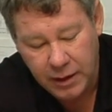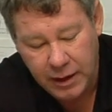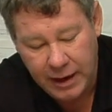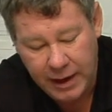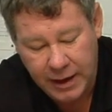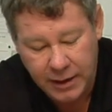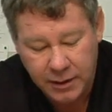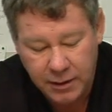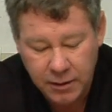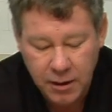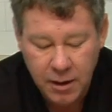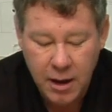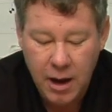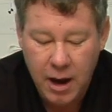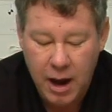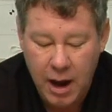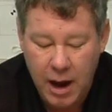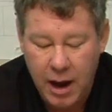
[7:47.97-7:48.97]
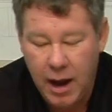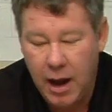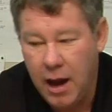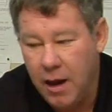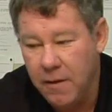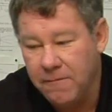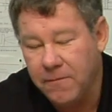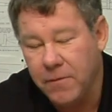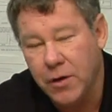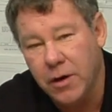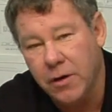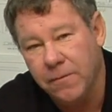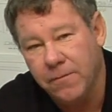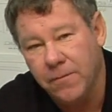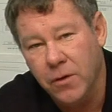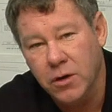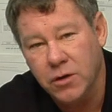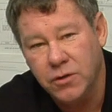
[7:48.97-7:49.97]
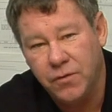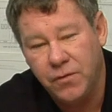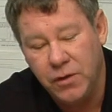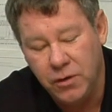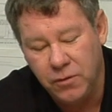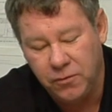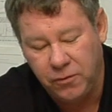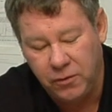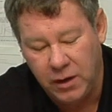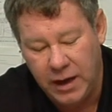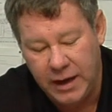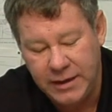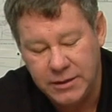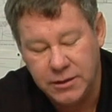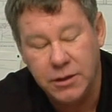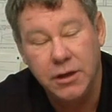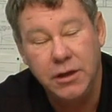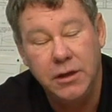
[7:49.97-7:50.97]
And for your first few flights,